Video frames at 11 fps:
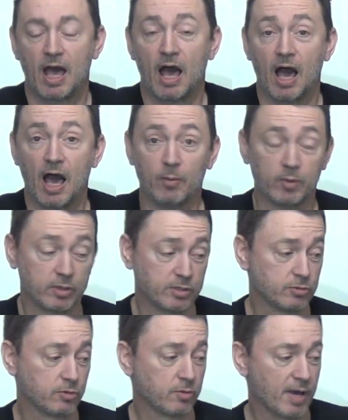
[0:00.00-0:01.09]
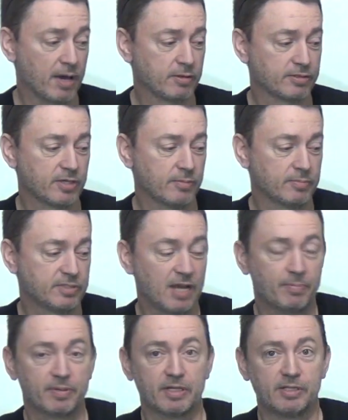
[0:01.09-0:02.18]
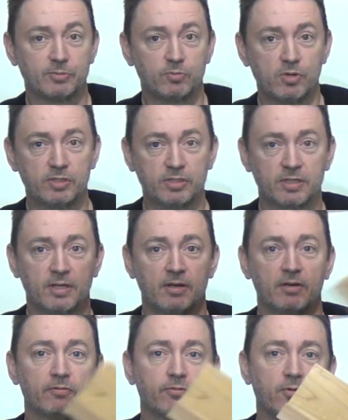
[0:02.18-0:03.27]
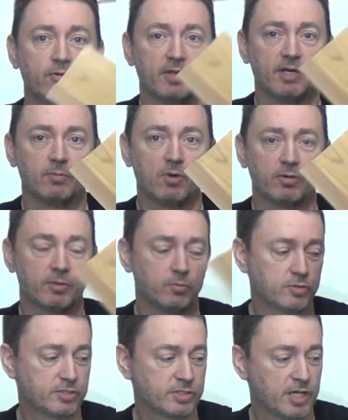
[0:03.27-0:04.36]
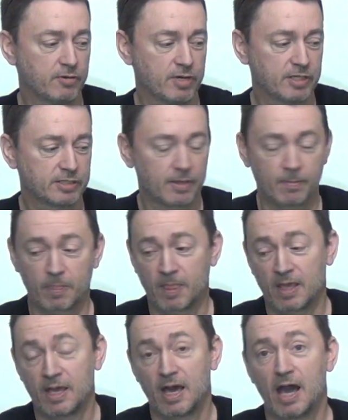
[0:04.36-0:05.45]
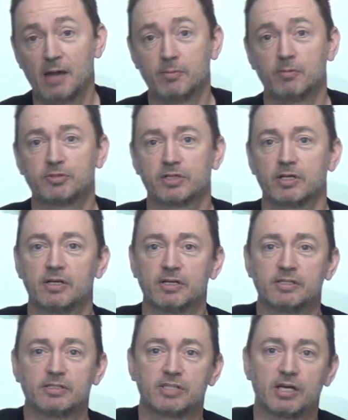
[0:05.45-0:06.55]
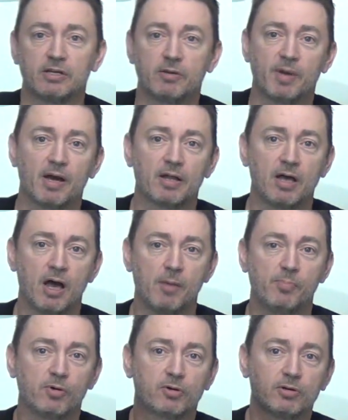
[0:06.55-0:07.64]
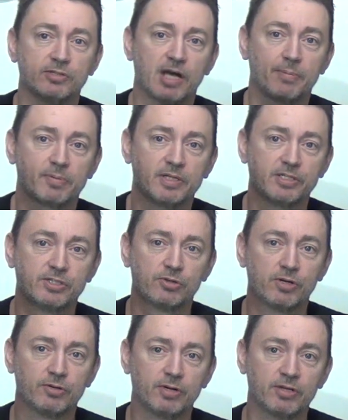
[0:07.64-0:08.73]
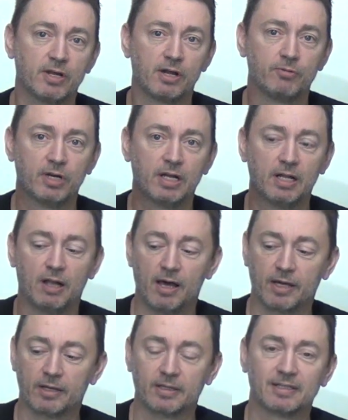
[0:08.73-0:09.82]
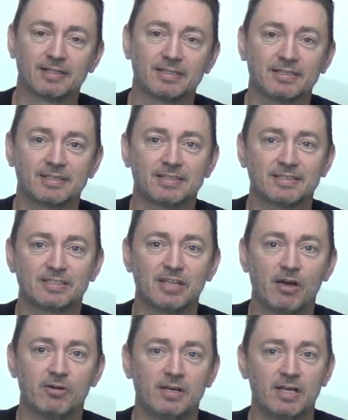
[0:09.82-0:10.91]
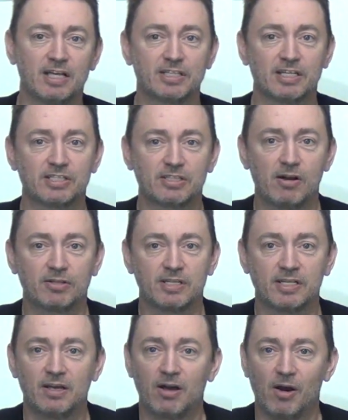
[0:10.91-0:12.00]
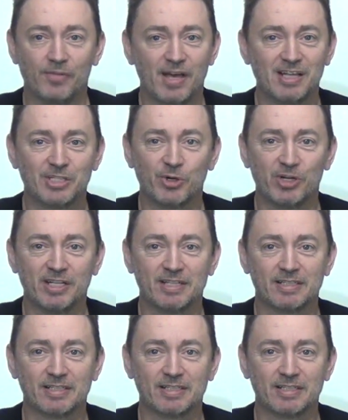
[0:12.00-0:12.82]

We're going to talk about some Japanese wood for the World in Wood series. And I'm also going to tell you about a book on Japanese joinery that I really like. So let's get started on that joint.